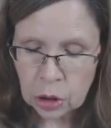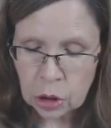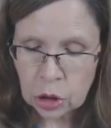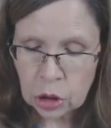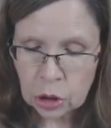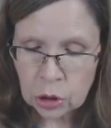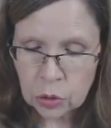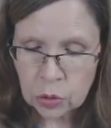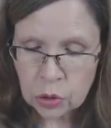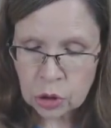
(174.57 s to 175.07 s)

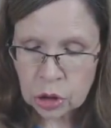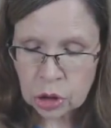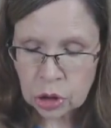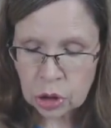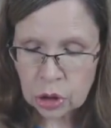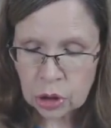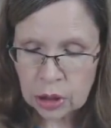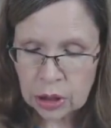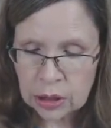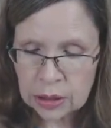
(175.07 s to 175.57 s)
You
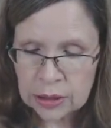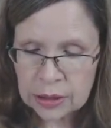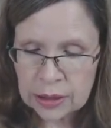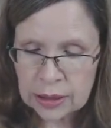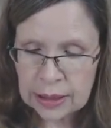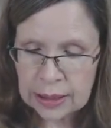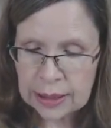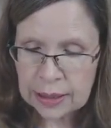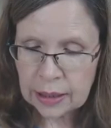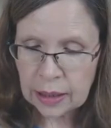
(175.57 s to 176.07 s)
should
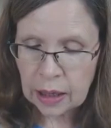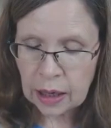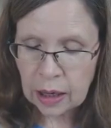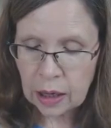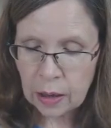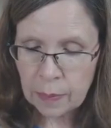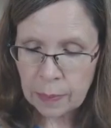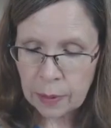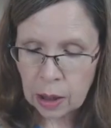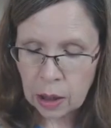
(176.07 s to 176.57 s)
sneak
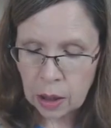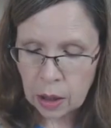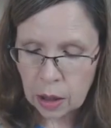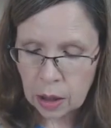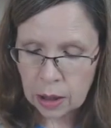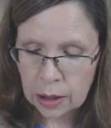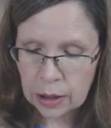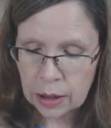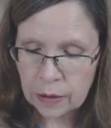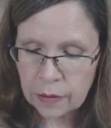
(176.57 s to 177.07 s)
up
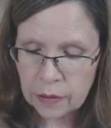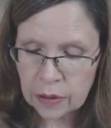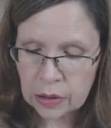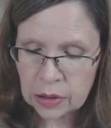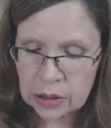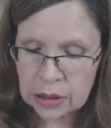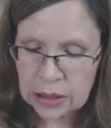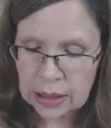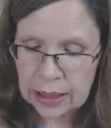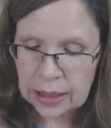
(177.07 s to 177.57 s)
on the
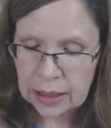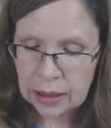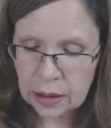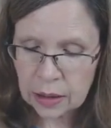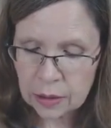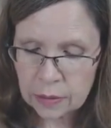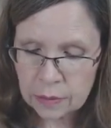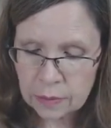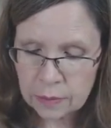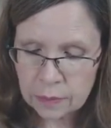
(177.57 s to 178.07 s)

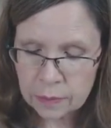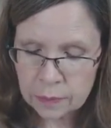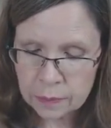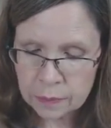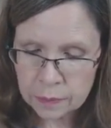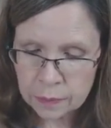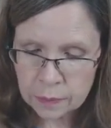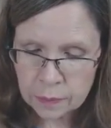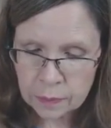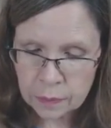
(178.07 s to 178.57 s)
snake.
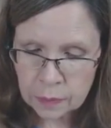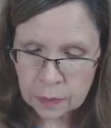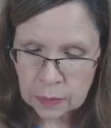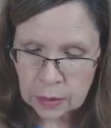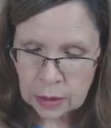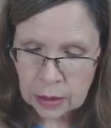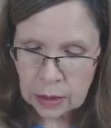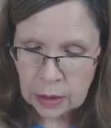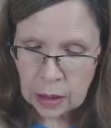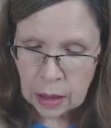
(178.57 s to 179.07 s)

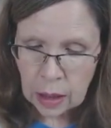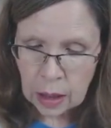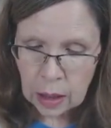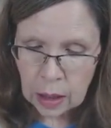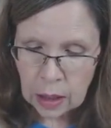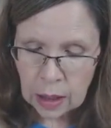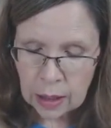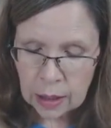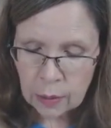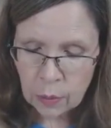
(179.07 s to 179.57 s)

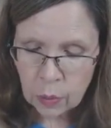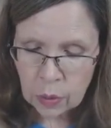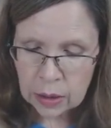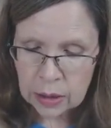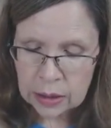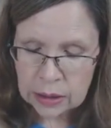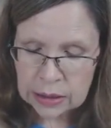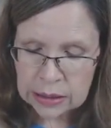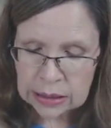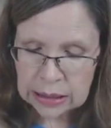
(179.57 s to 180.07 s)
I
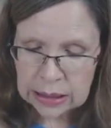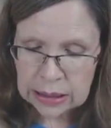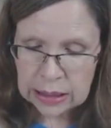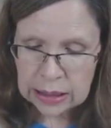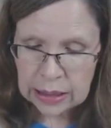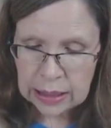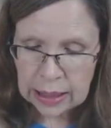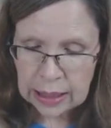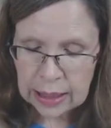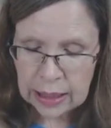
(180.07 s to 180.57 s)
was
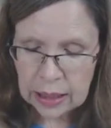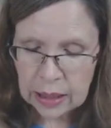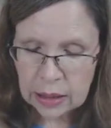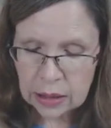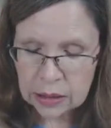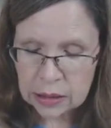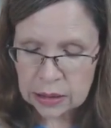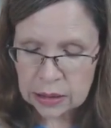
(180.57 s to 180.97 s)
in a